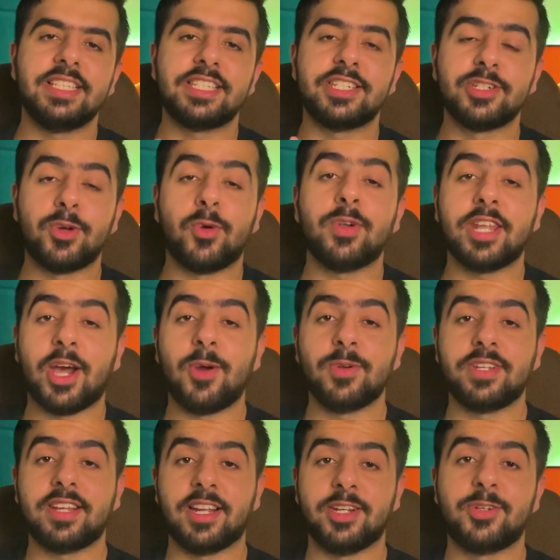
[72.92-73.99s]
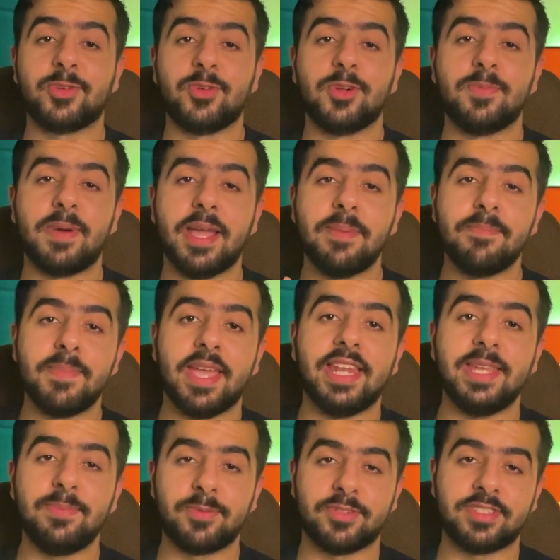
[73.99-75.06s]
is no doubt controlled by
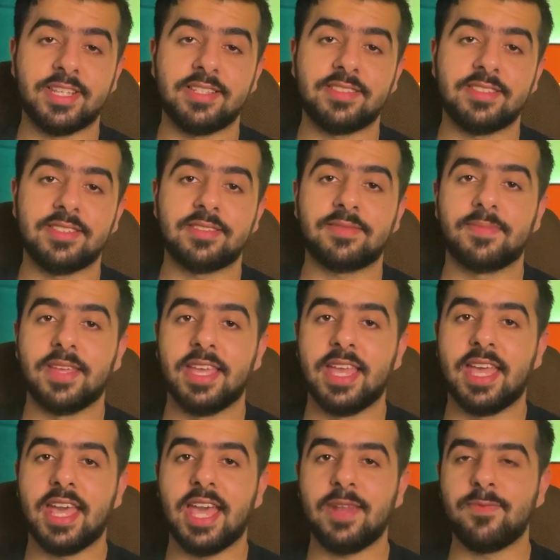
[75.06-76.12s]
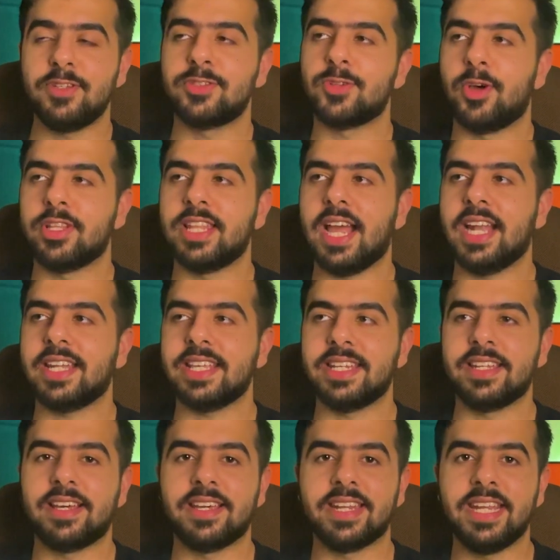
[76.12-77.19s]
many processes, and we saw that
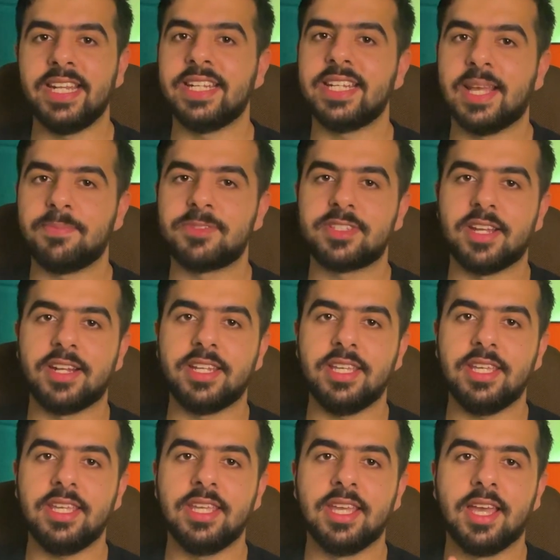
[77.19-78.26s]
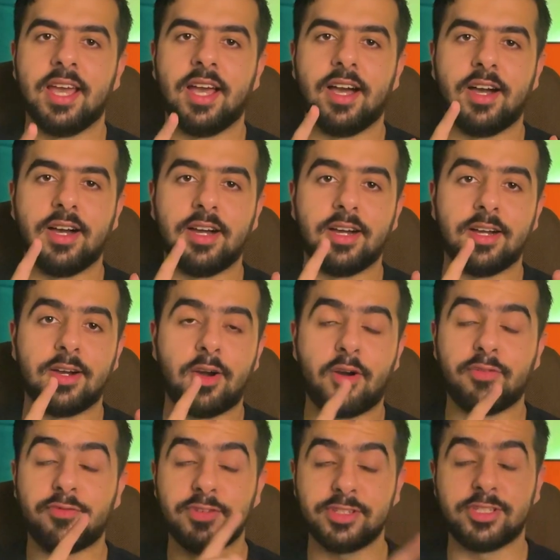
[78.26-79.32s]
in our in-depth study.
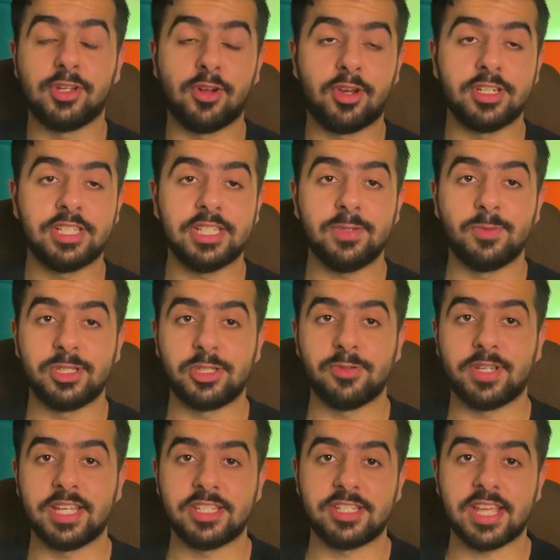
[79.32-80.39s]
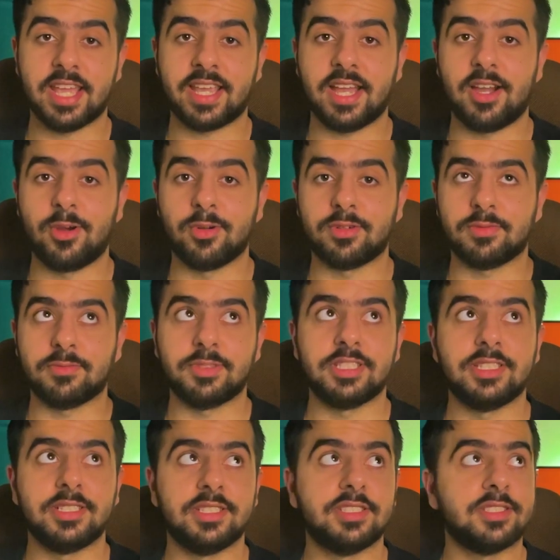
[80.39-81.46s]
Of physiology, which you can check out
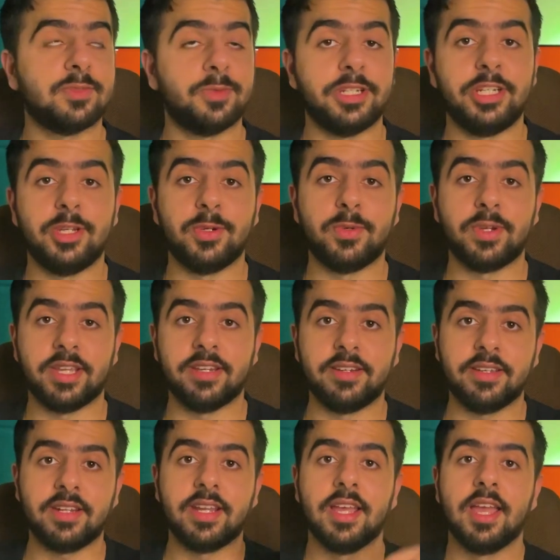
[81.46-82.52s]
with this video here.